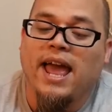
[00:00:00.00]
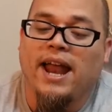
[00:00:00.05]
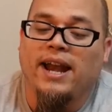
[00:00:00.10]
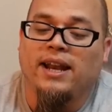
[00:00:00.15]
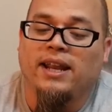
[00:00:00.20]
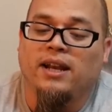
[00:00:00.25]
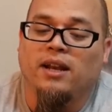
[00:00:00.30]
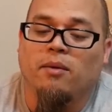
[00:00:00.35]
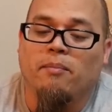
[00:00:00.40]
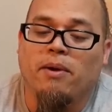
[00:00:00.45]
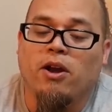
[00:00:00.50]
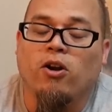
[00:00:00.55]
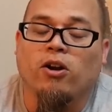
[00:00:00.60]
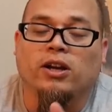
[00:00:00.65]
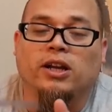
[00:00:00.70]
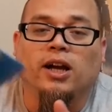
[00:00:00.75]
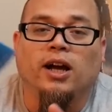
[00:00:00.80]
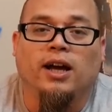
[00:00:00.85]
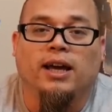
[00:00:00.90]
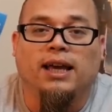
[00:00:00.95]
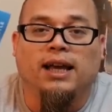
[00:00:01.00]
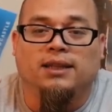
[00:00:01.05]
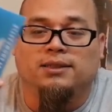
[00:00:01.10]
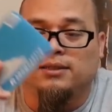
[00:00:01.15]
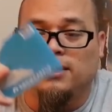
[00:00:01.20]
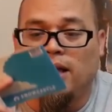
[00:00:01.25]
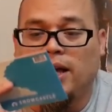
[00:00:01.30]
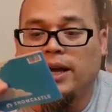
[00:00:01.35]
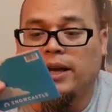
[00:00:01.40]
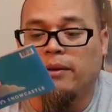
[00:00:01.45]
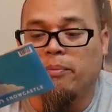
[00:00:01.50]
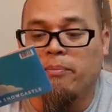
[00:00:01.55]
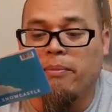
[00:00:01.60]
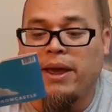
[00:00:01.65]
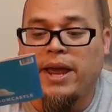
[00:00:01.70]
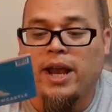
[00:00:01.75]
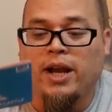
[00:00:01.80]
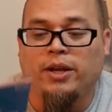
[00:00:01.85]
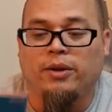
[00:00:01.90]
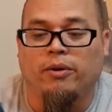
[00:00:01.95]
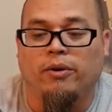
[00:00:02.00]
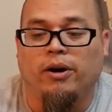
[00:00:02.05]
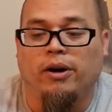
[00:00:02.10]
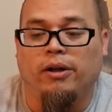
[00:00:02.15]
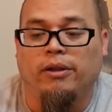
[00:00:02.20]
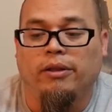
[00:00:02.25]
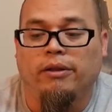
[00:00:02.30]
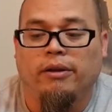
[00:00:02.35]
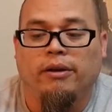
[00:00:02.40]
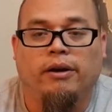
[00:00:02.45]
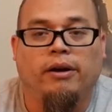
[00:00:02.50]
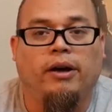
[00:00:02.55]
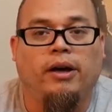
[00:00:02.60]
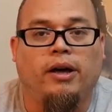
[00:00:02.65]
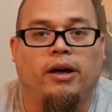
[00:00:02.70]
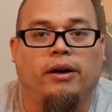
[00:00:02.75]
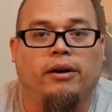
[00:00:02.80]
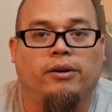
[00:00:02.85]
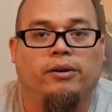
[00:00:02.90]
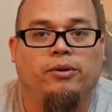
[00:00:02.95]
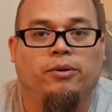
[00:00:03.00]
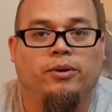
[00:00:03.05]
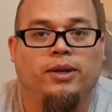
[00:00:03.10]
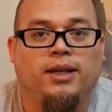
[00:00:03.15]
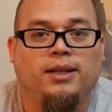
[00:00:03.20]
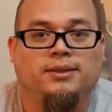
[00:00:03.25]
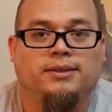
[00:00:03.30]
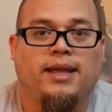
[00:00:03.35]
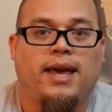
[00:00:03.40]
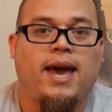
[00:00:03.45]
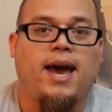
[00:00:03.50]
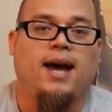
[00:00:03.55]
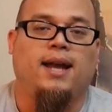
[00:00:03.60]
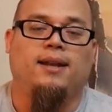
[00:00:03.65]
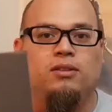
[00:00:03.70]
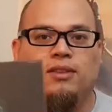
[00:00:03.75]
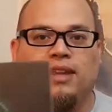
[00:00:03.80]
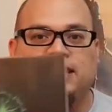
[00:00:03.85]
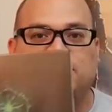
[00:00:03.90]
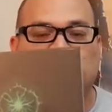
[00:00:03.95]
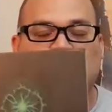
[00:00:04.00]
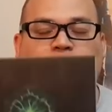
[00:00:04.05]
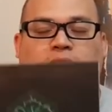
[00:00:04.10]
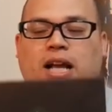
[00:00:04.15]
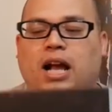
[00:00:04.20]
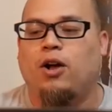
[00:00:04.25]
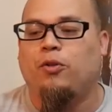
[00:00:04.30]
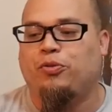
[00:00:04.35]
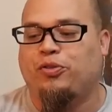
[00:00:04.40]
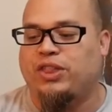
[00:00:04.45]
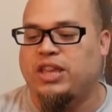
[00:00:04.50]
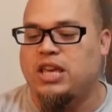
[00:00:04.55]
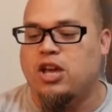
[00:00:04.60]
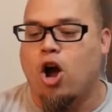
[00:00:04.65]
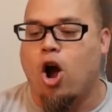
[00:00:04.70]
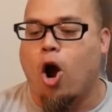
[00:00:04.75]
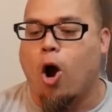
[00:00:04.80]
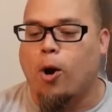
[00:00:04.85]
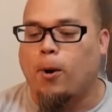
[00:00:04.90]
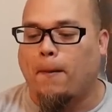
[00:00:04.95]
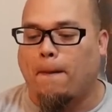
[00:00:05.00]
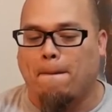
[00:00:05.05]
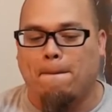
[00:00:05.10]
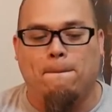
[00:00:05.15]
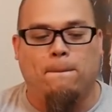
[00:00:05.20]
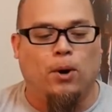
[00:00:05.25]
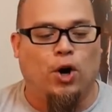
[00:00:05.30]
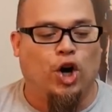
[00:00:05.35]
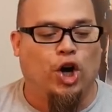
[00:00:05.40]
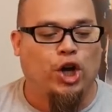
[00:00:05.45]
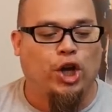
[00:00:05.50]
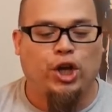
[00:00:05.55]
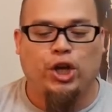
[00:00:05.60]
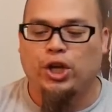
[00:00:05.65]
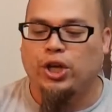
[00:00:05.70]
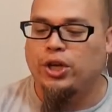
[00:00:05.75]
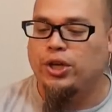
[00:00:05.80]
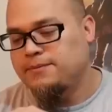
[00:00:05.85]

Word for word: And in America, it's like, manual? Ugh, who needs that? Let's check out the art book.